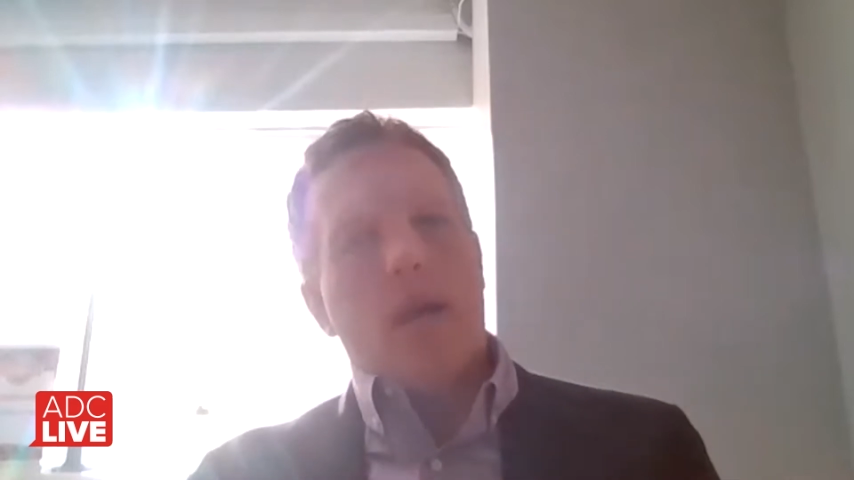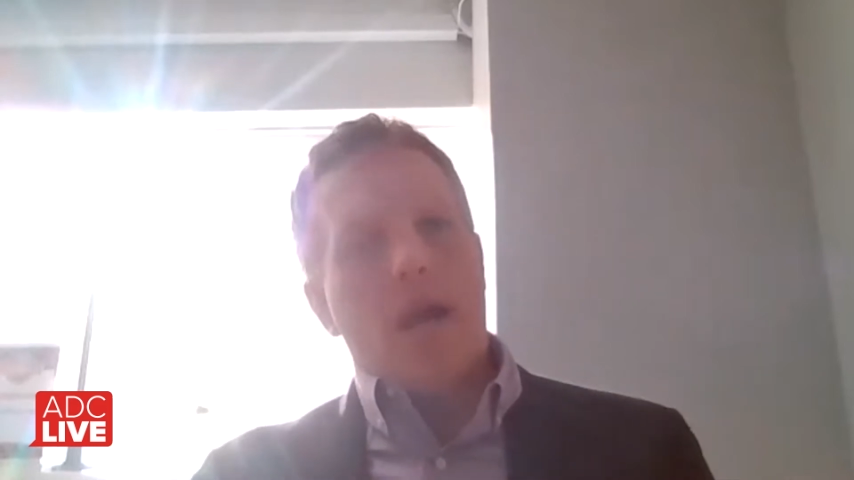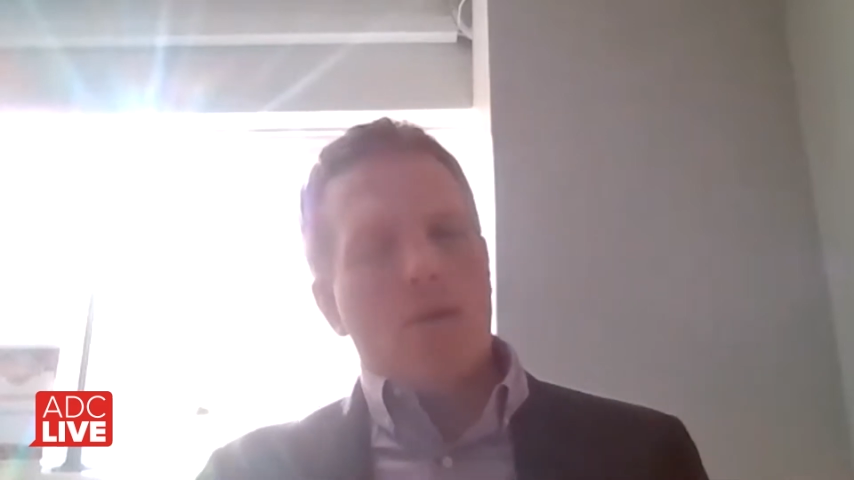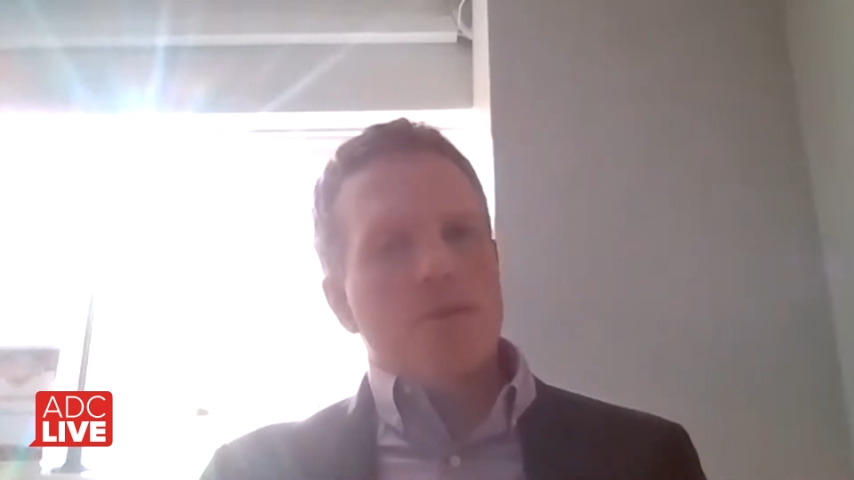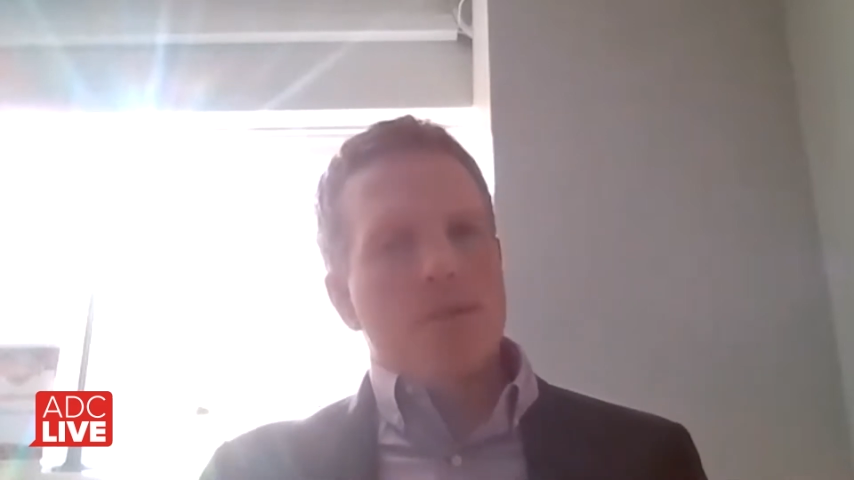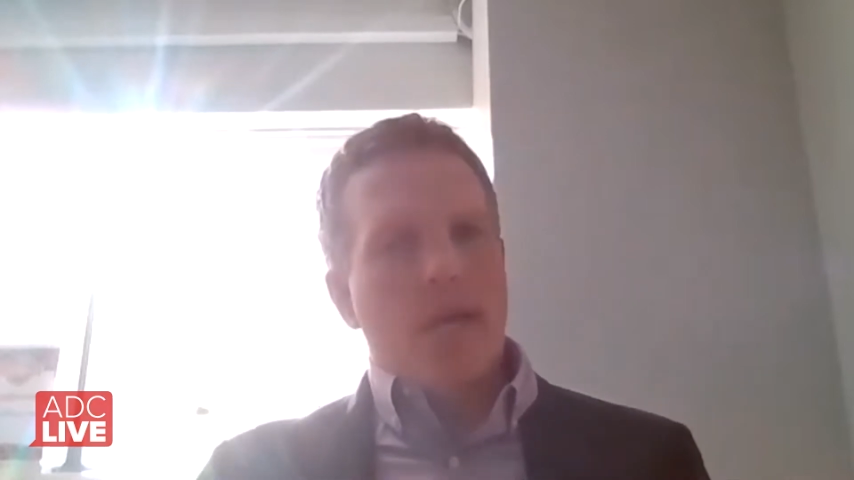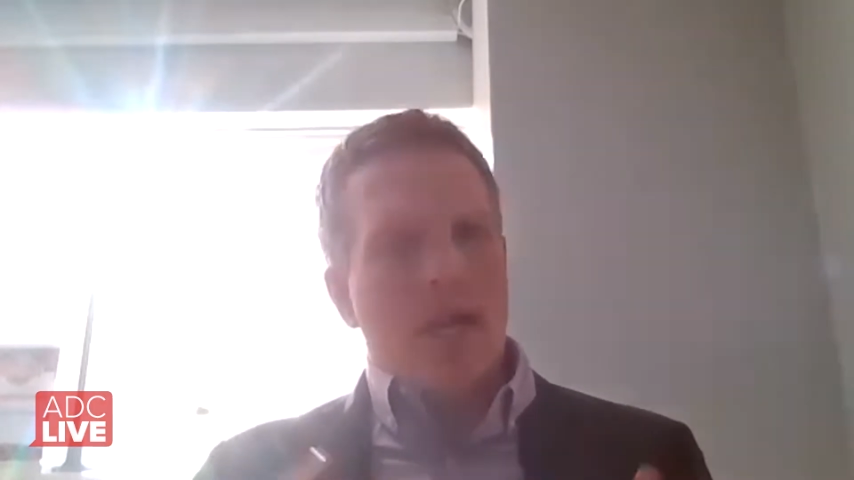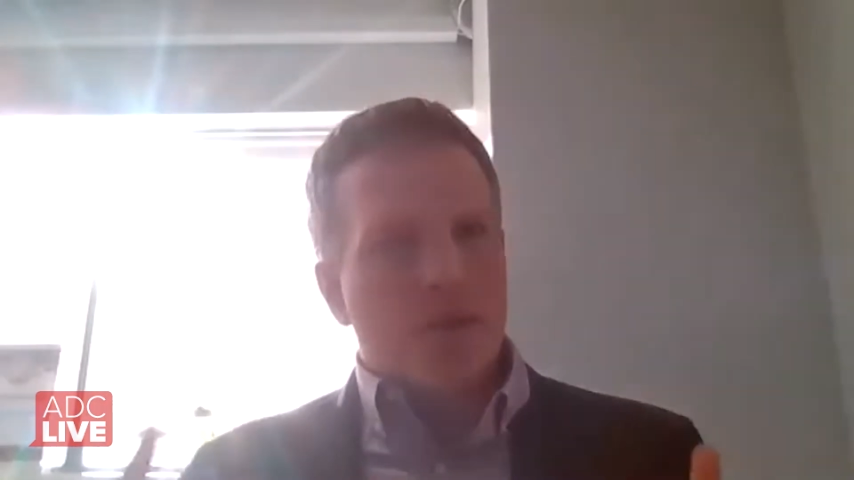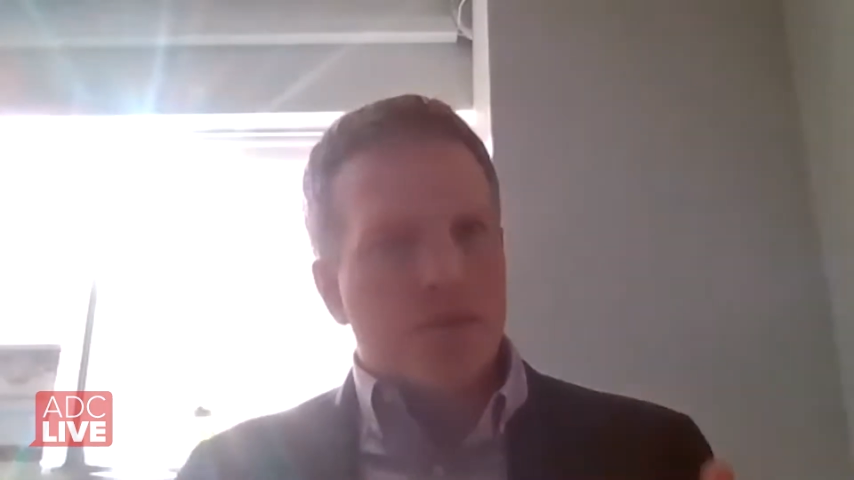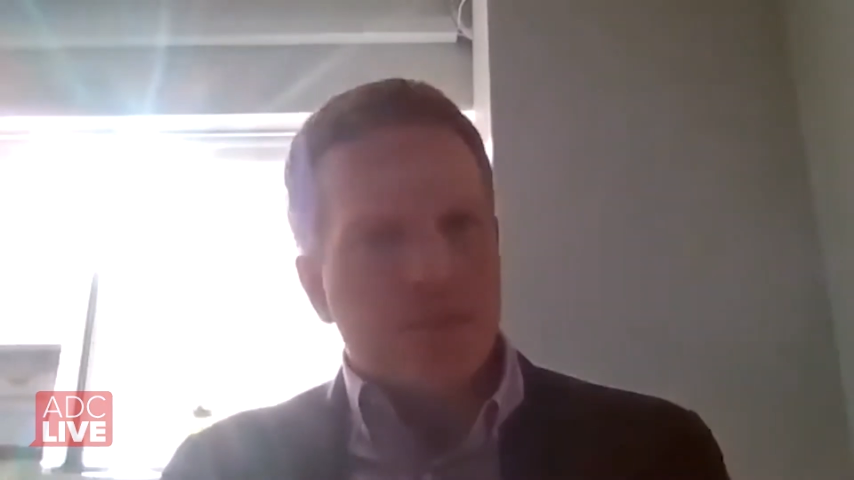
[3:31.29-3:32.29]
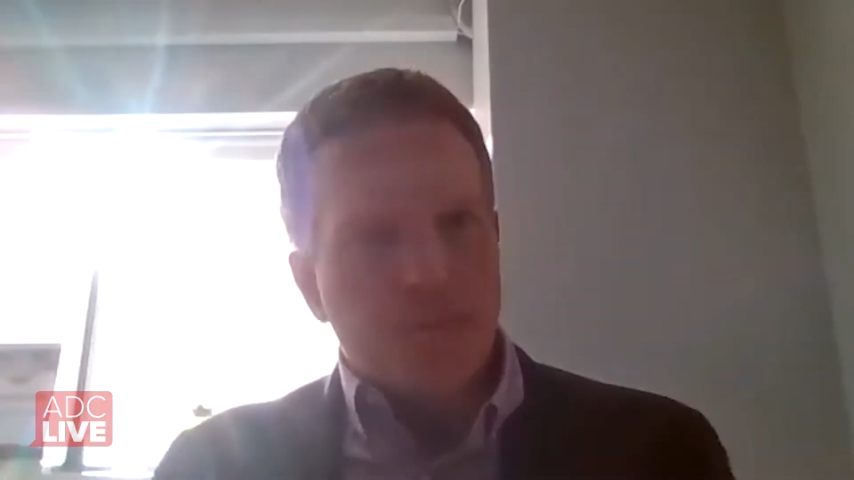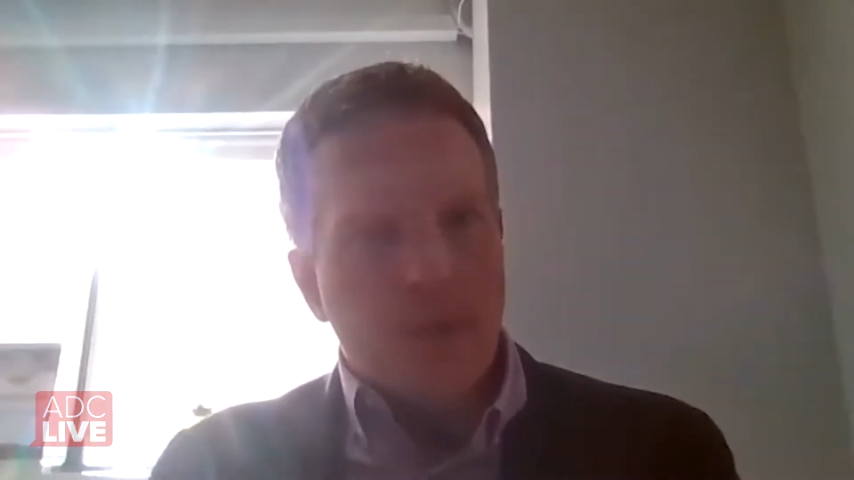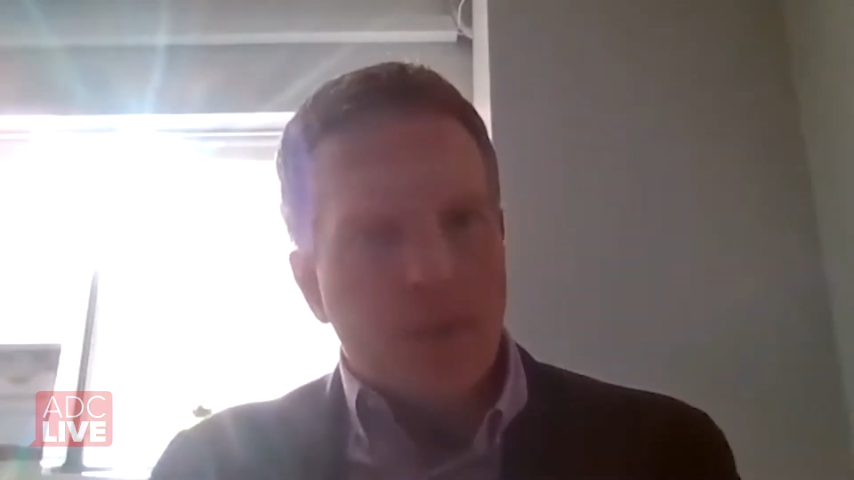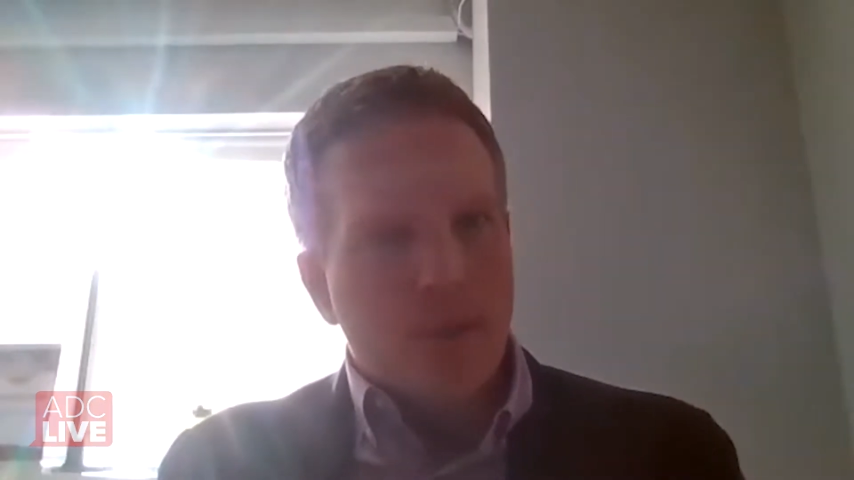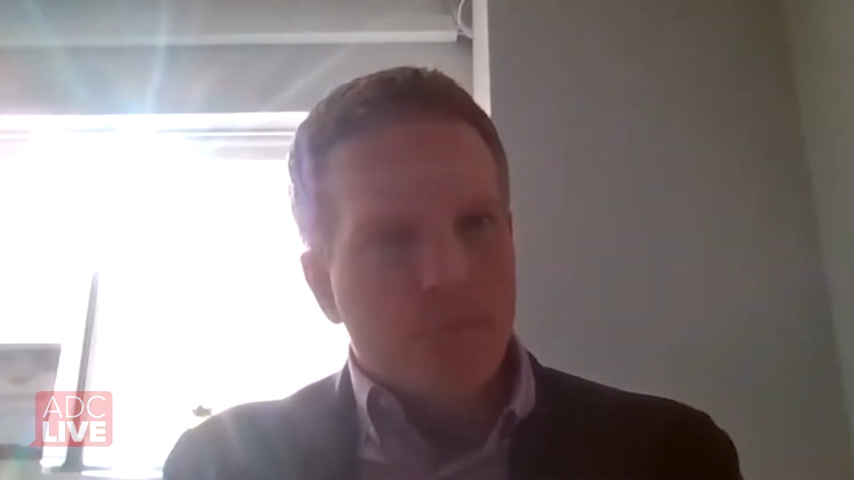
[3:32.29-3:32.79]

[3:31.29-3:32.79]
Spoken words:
How is that actually being